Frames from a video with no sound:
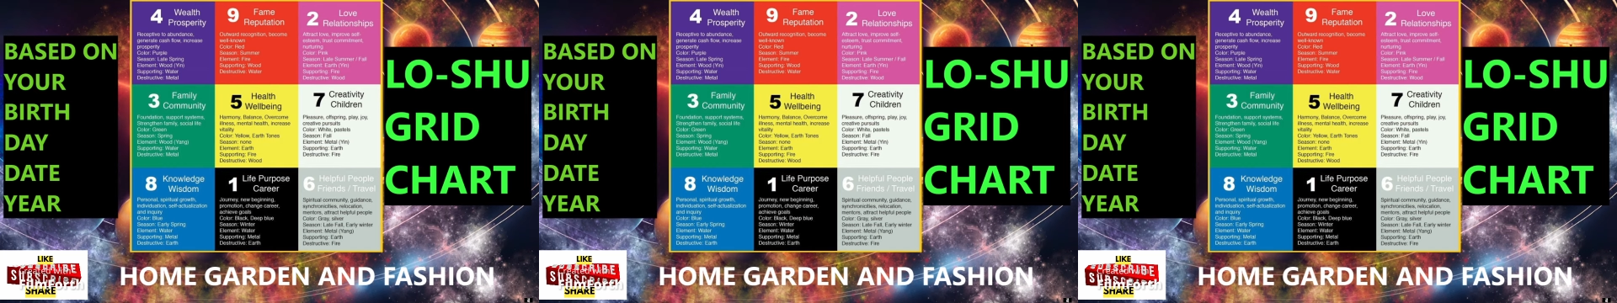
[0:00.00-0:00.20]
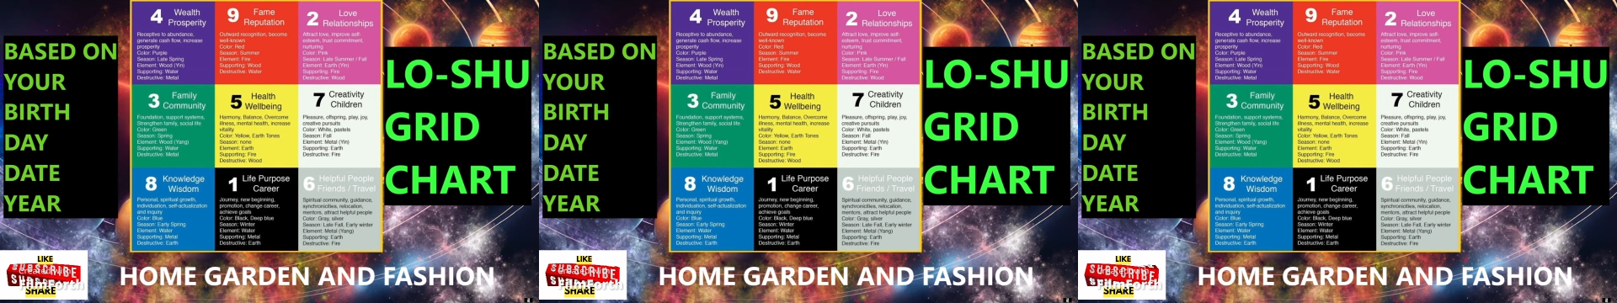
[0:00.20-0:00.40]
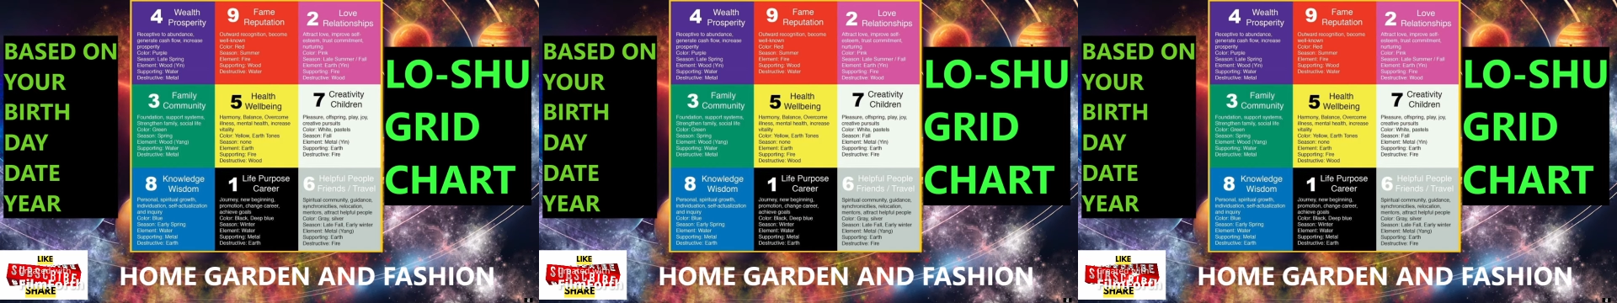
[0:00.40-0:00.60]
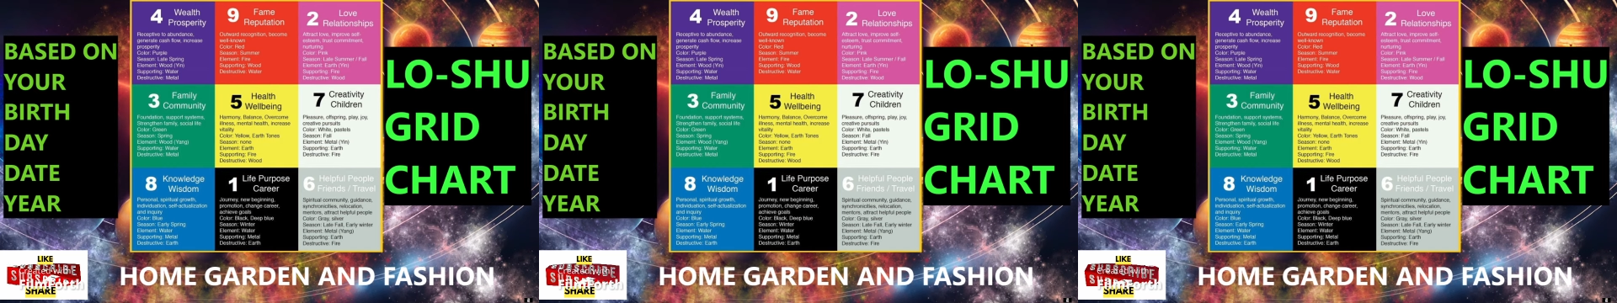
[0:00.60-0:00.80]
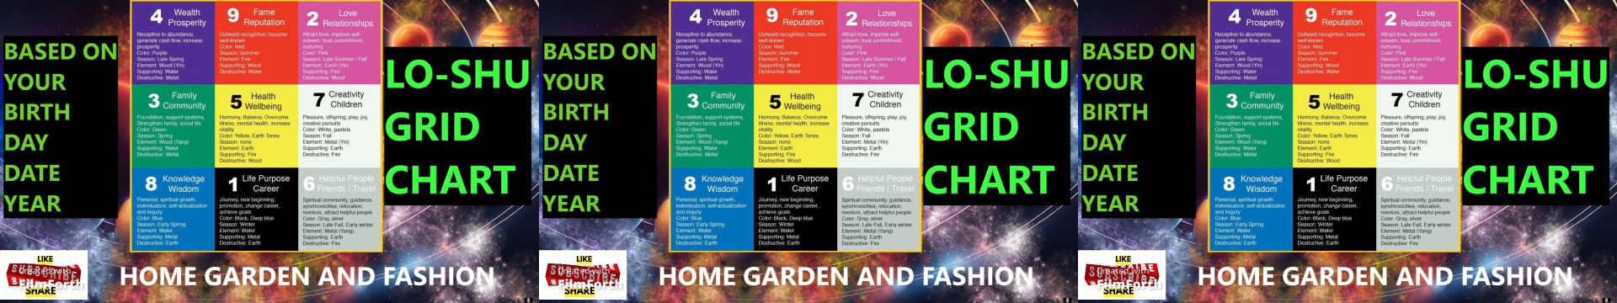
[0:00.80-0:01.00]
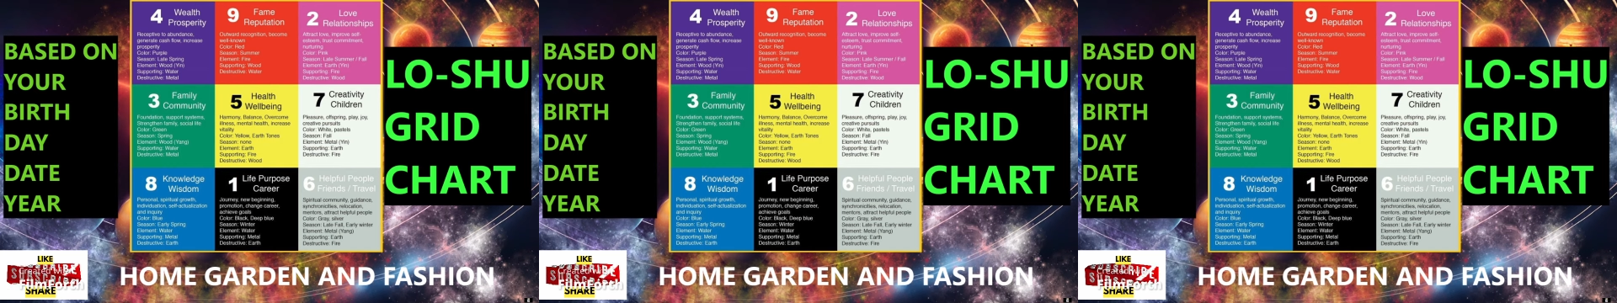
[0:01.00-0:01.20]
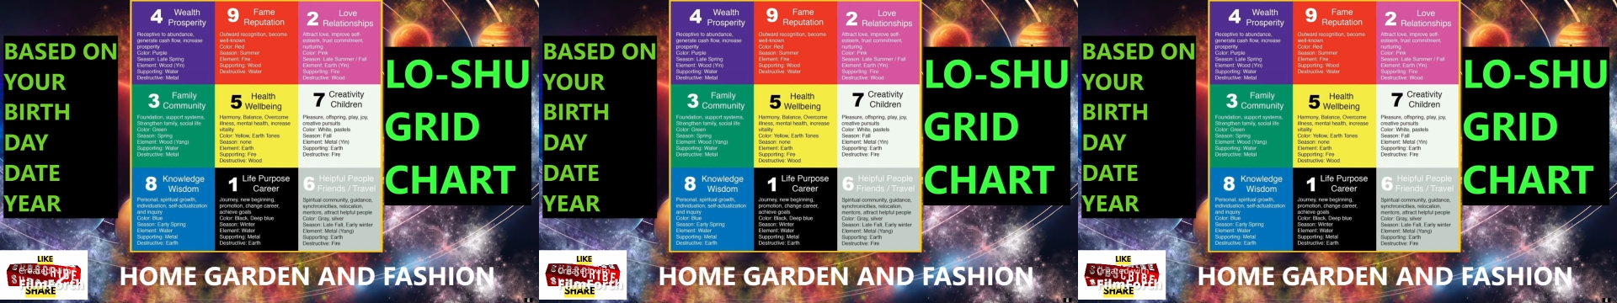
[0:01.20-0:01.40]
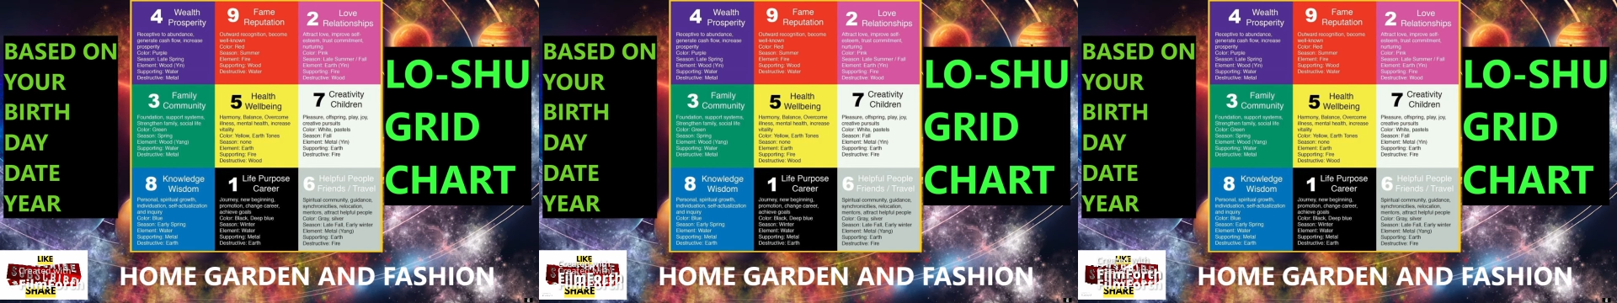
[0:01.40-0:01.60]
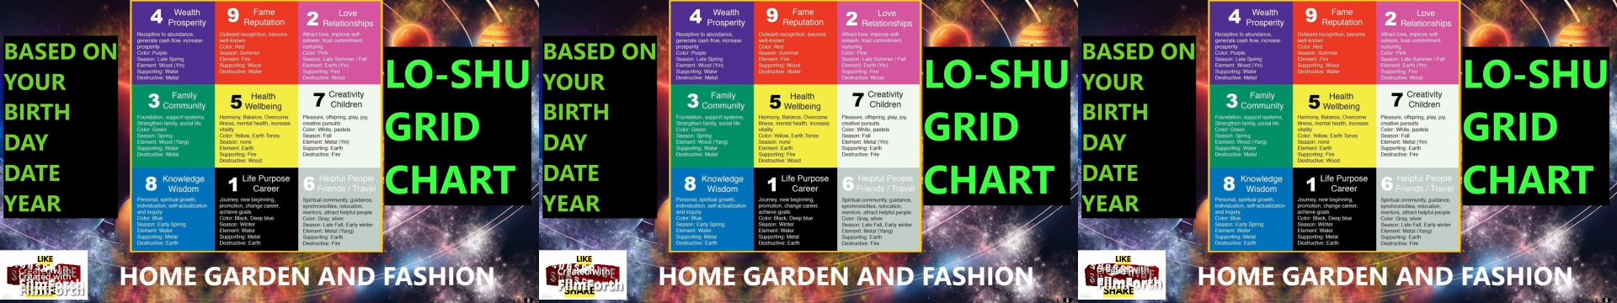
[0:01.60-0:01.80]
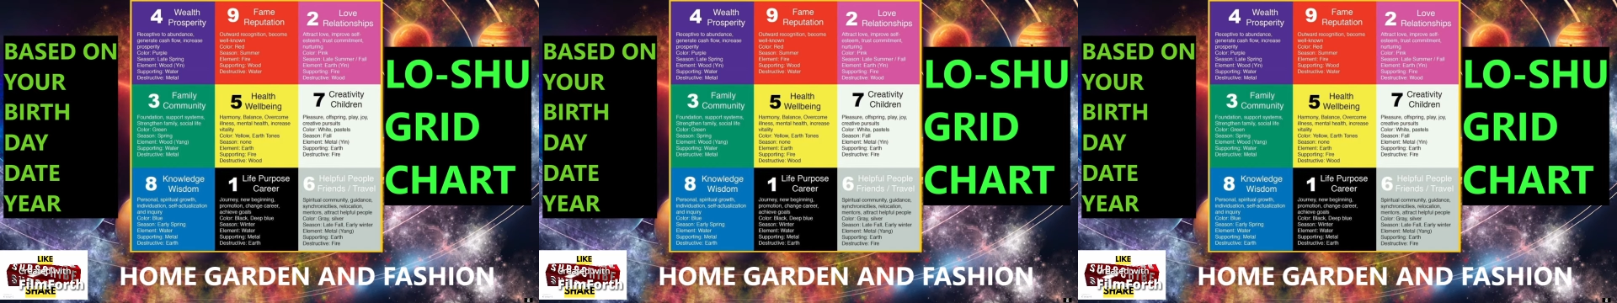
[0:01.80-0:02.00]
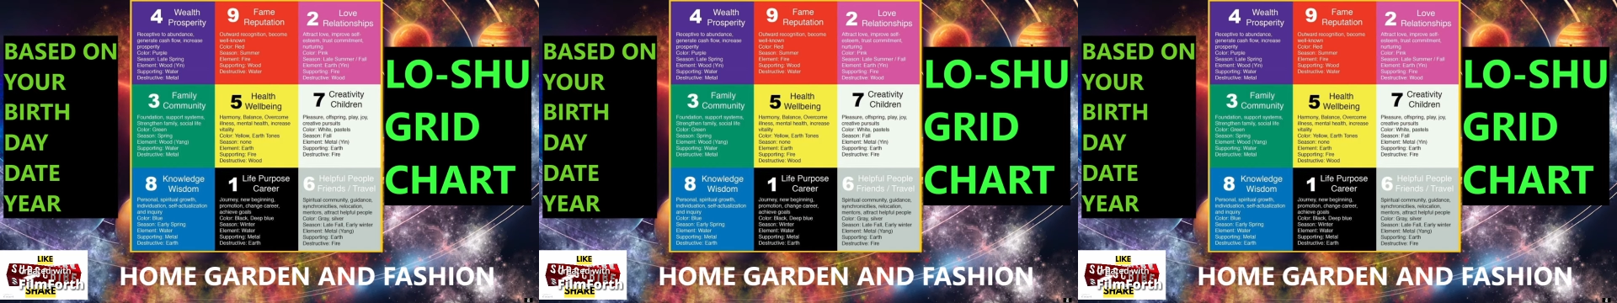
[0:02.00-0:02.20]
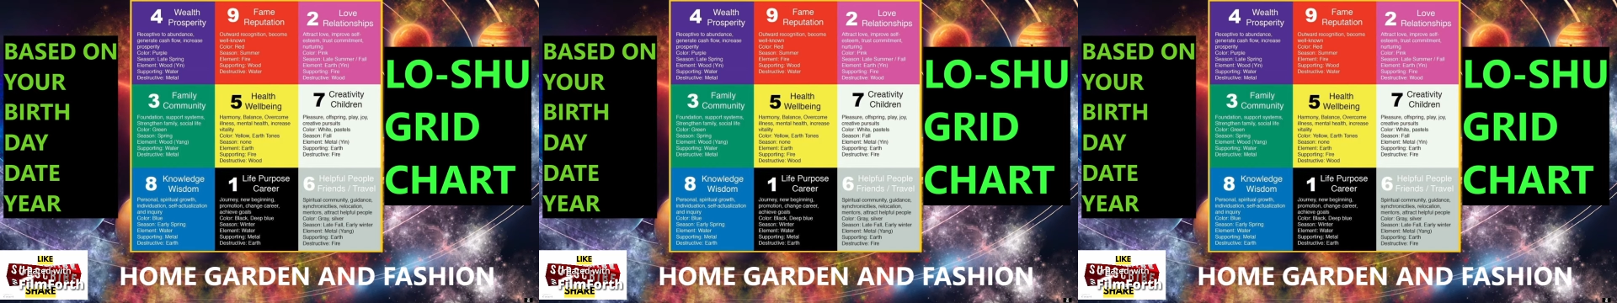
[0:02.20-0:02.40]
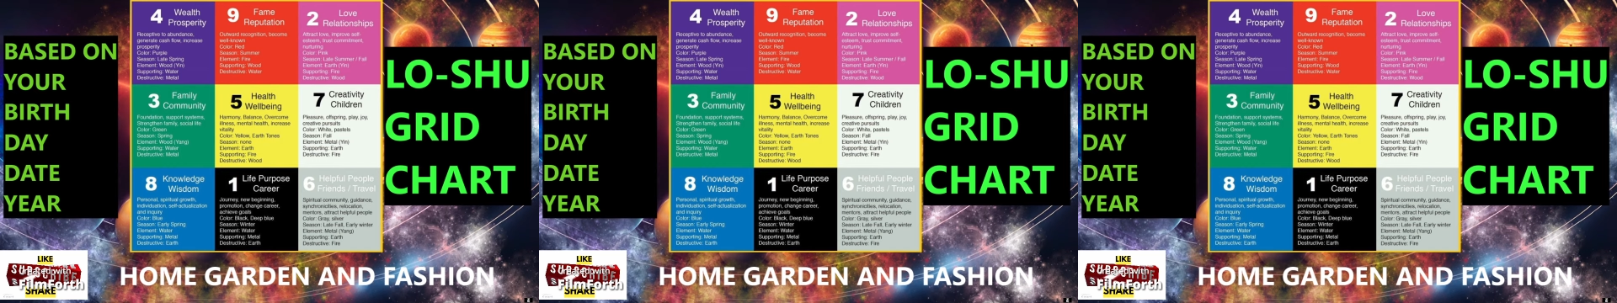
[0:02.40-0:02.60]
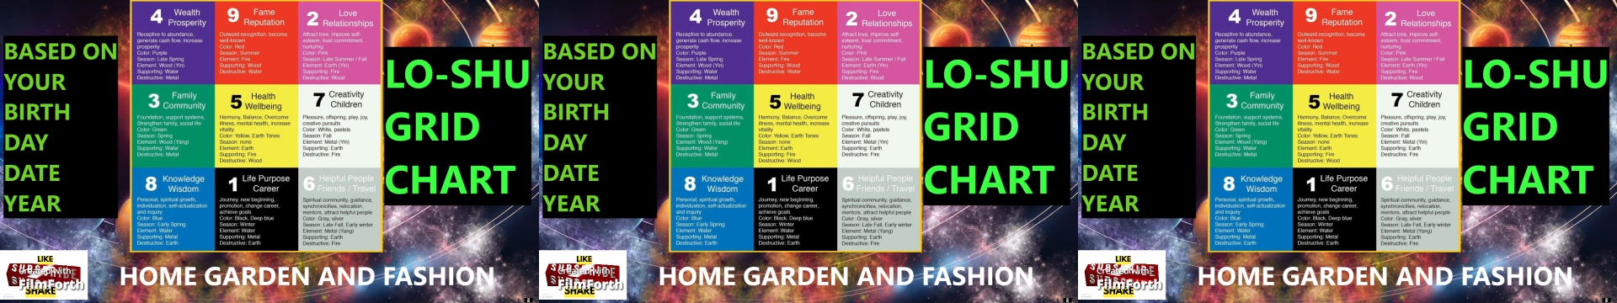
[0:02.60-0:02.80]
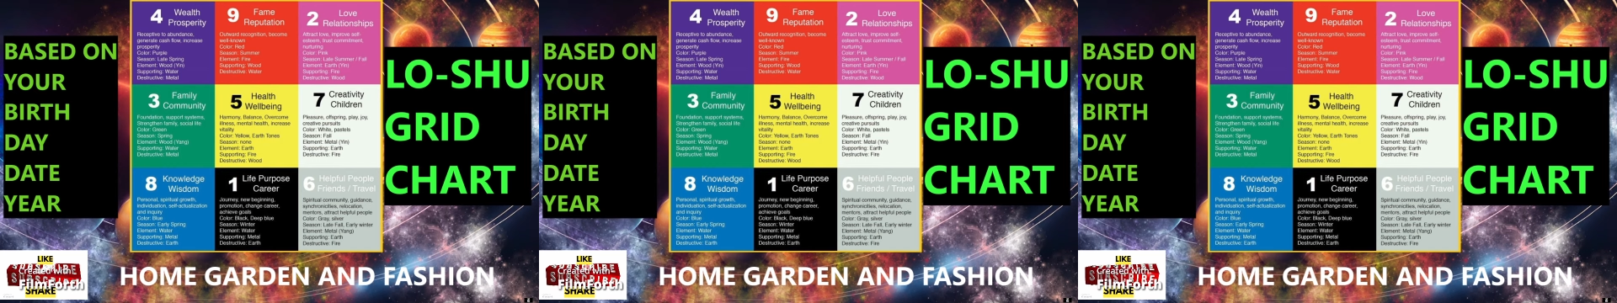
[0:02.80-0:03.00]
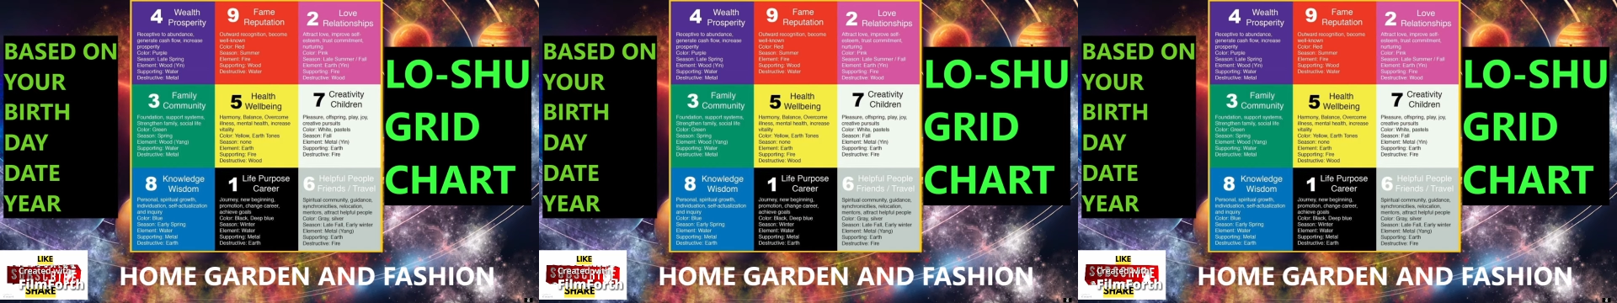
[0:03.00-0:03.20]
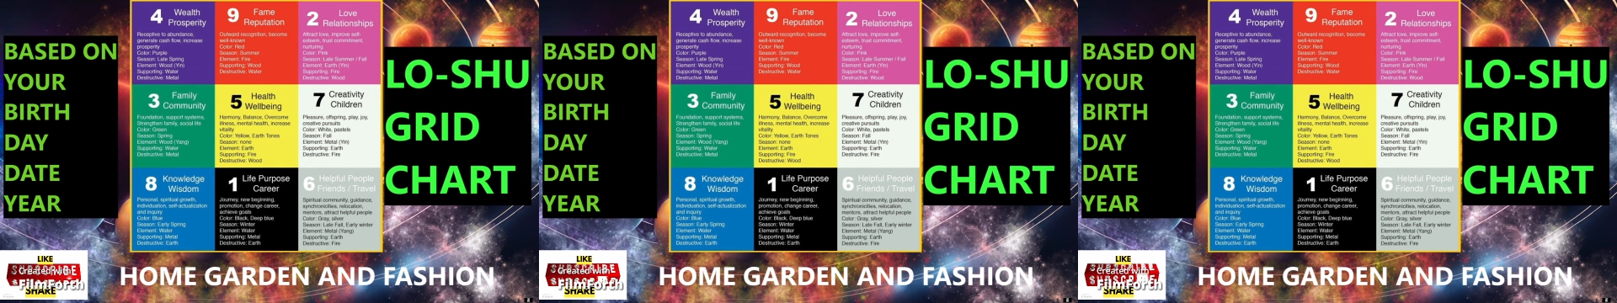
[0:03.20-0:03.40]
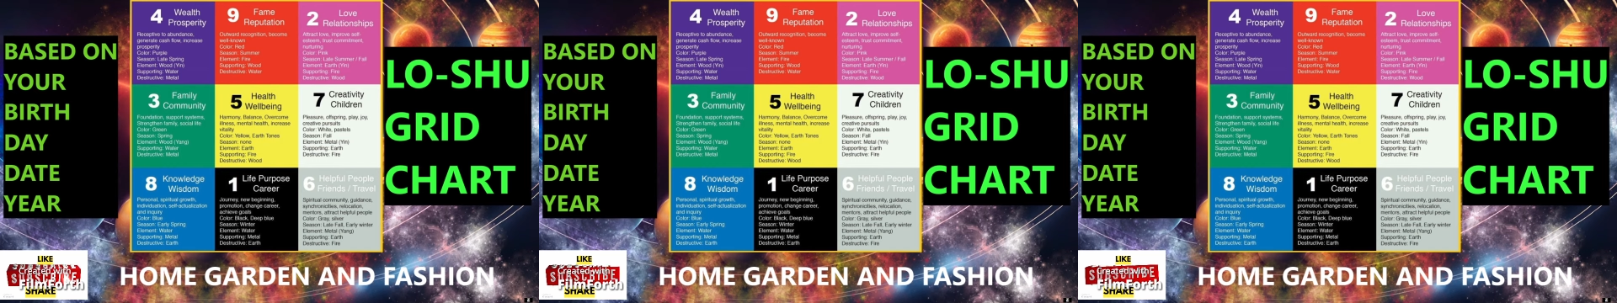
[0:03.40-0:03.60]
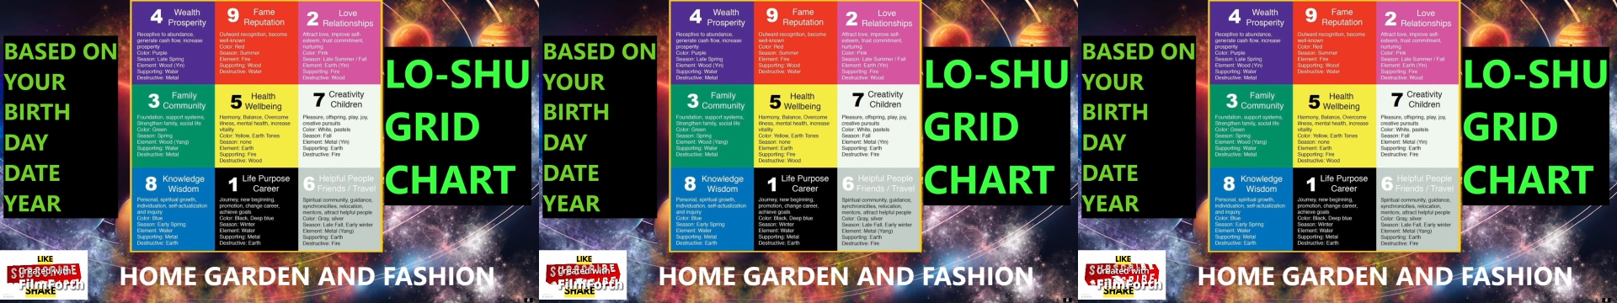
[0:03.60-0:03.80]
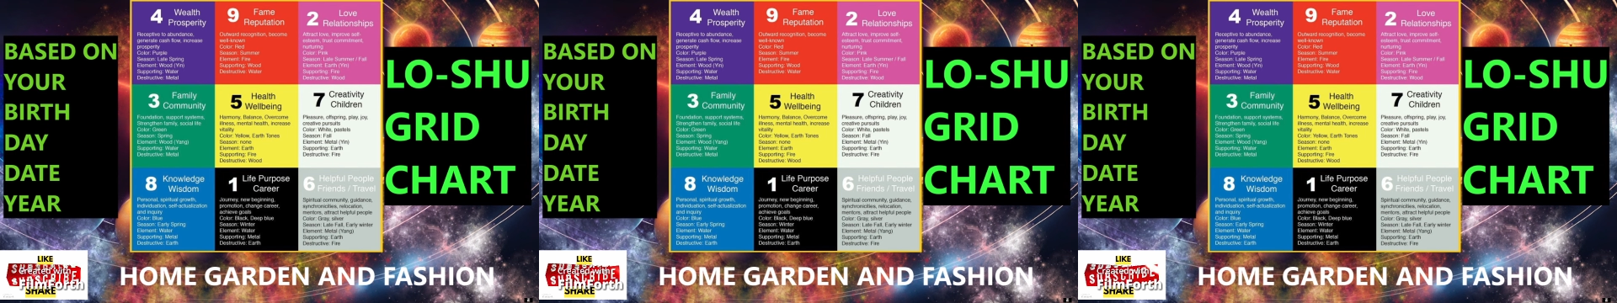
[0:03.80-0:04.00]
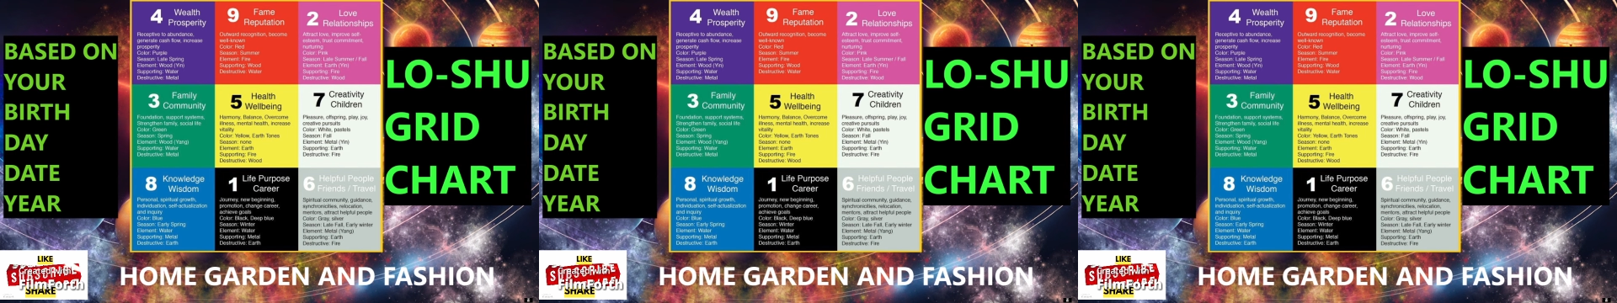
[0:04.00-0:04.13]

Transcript: Nobody's mouth can be seen.